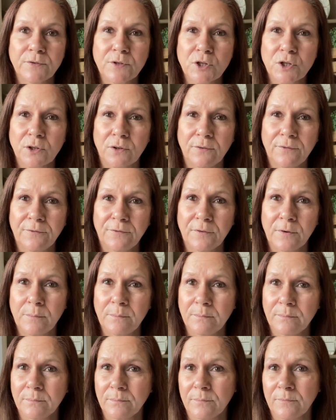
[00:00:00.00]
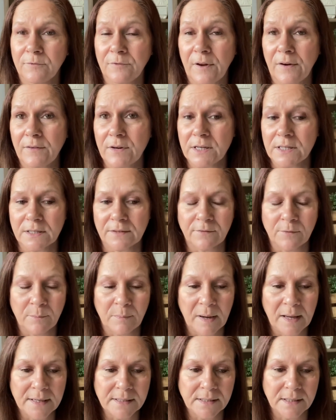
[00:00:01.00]
stuff from various different
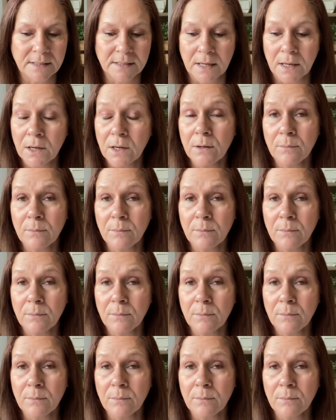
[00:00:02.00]
places.